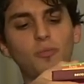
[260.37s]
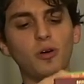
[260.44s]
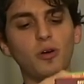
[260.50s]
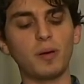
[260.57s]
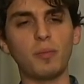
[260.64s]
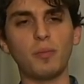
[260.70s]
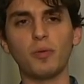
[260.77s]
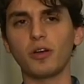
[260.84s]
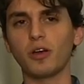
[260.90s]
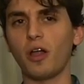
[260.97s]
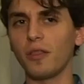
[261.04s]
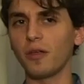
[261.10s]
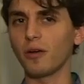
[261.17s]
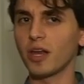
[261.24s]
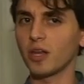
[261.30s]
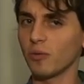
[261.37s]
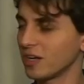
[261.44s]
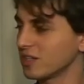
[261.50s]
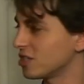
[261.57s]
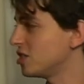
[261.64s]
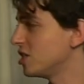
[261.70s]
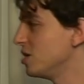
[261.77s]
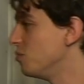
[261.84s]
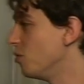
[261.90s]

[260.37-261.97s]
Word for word: book, but put it on there anyway. It's a tea